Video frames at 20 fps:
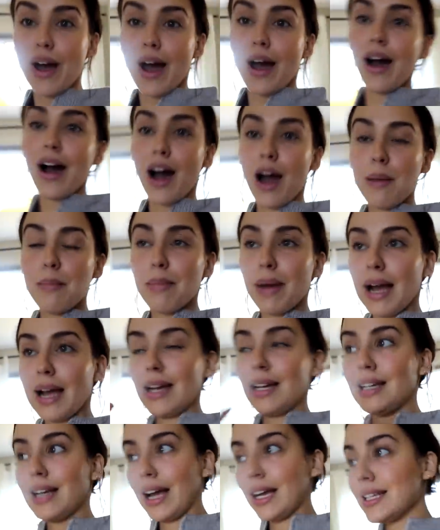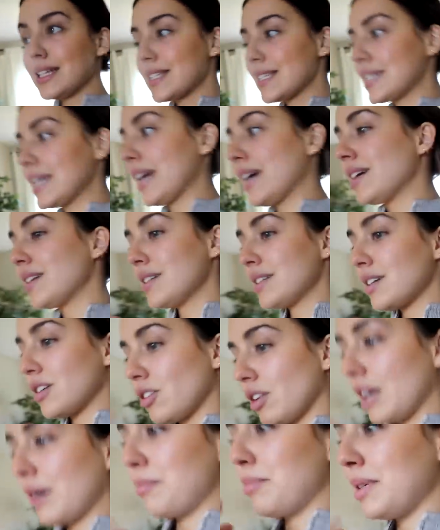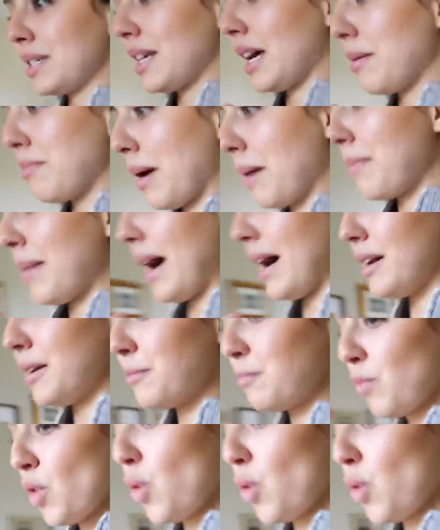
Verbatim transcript: that on my nightstand or like beside my bed